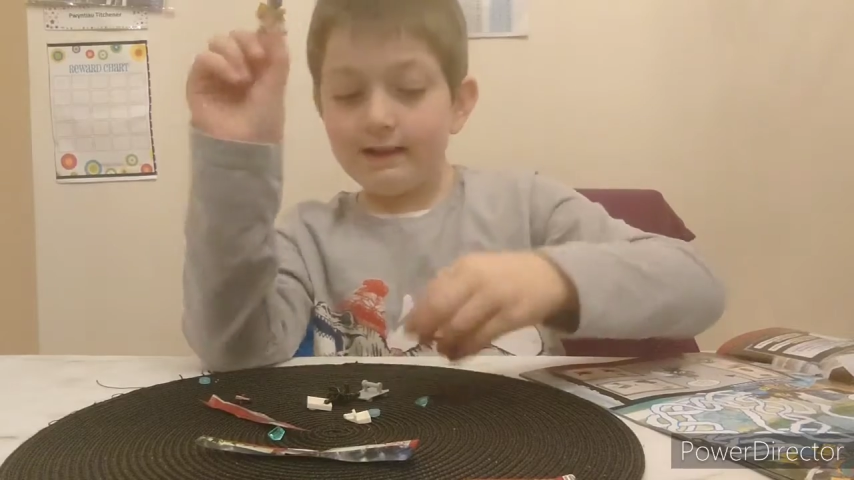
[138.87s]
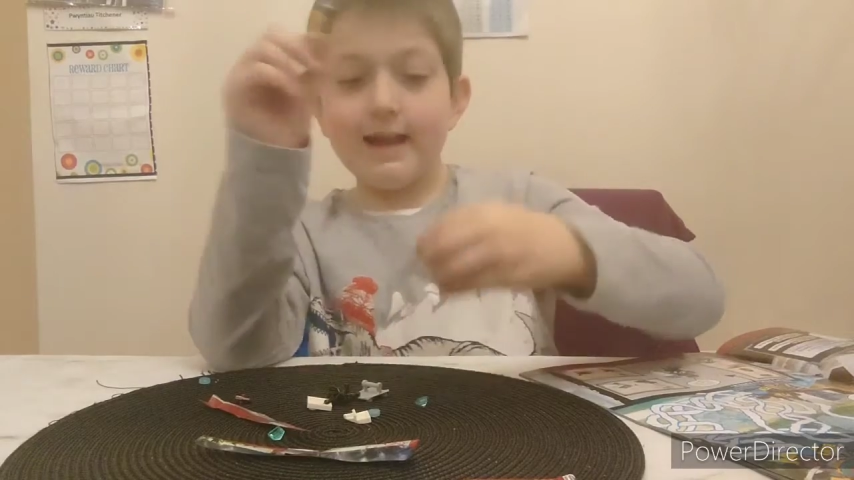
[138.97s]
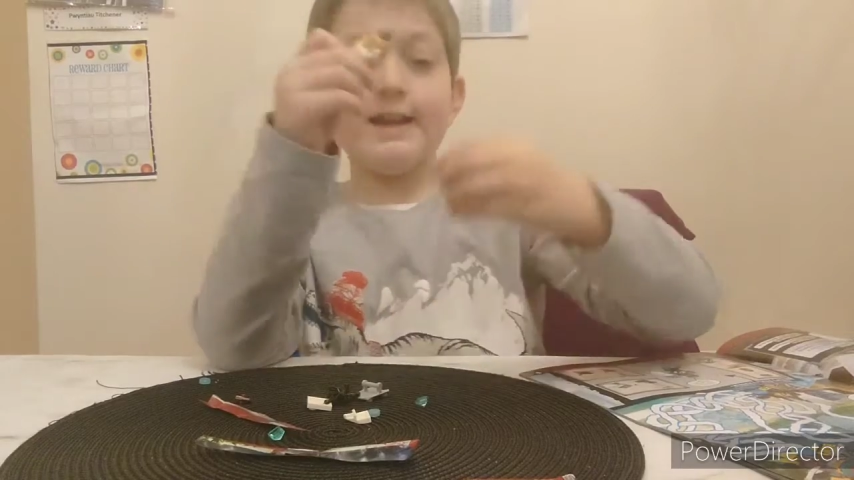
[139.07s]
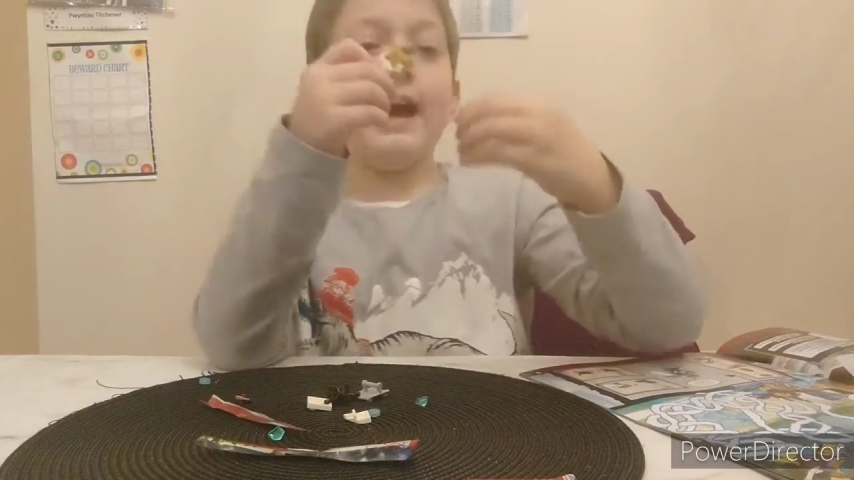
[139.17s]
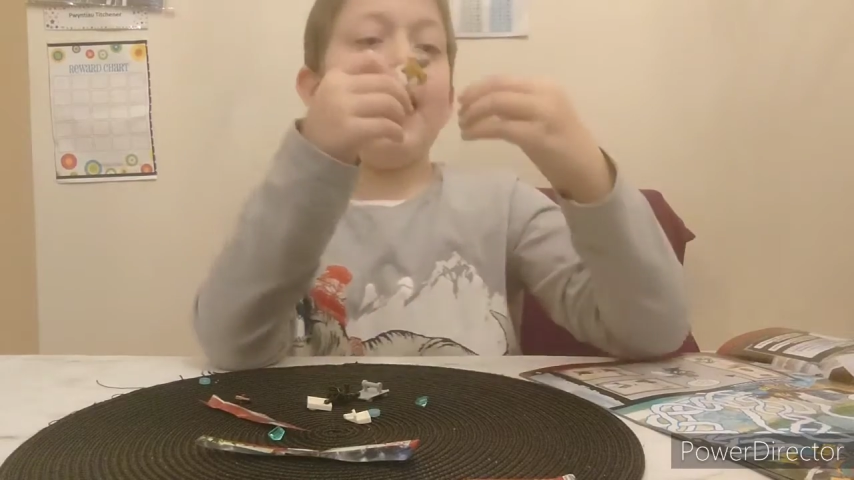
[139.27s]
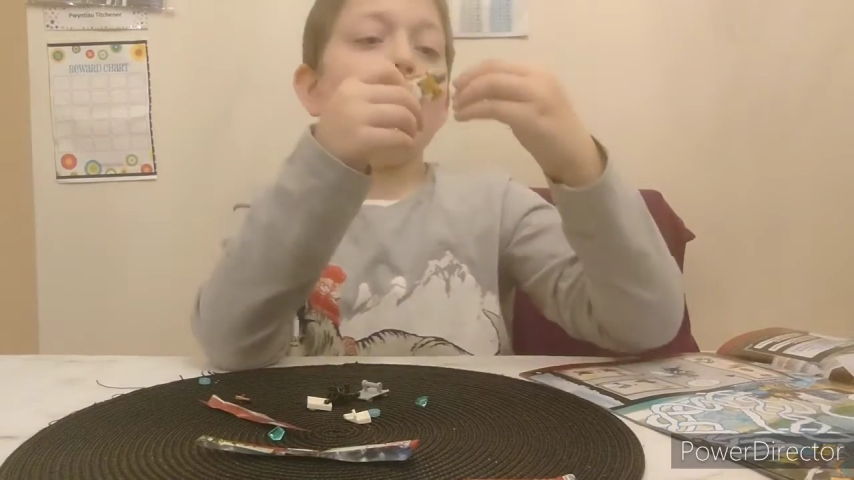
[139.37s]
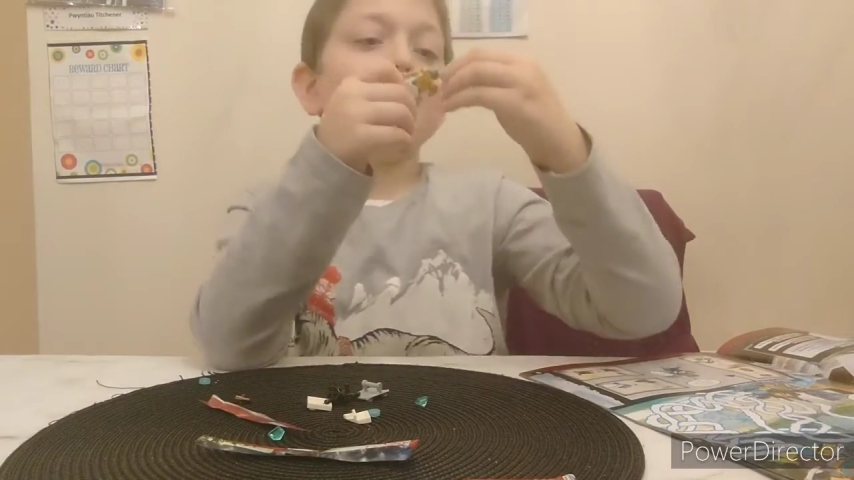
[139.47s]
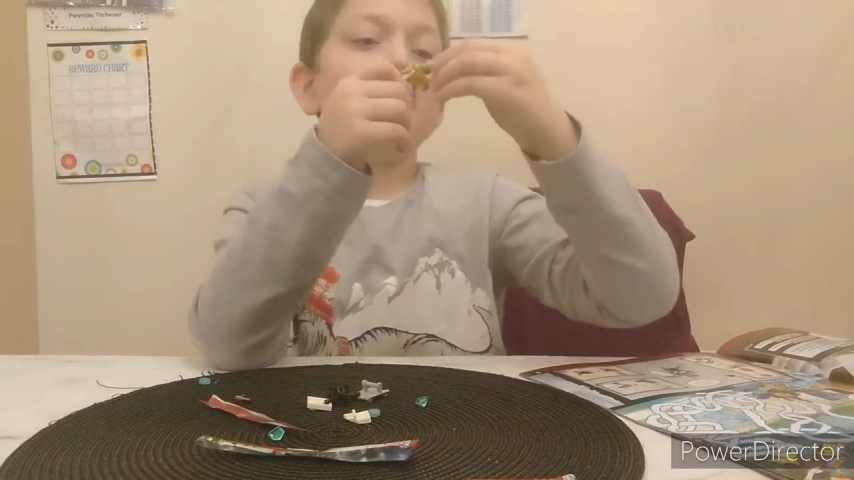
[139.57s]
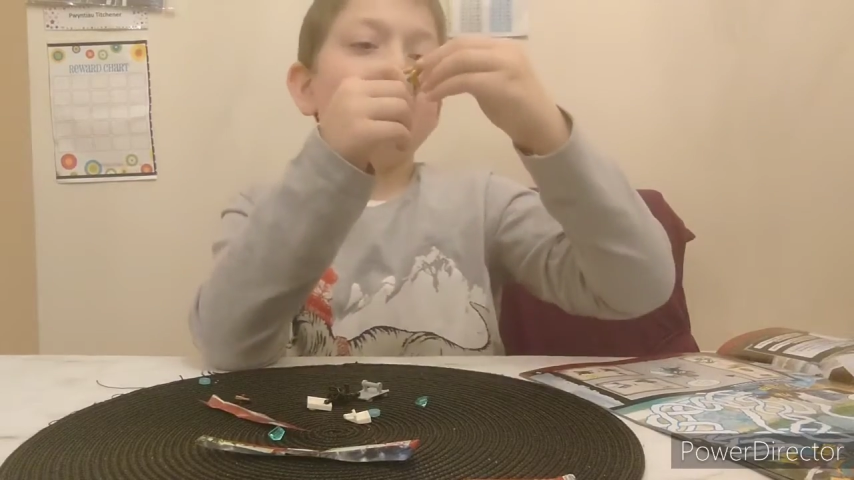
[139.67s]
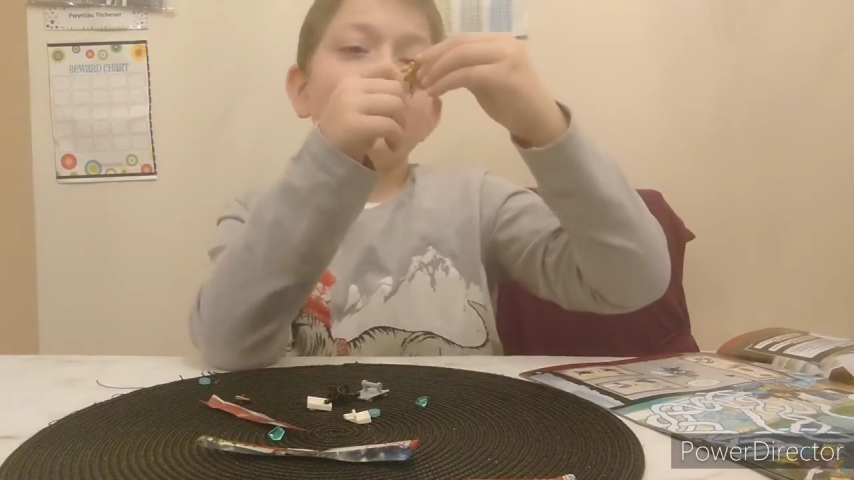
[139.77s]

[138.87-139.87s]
Len Adler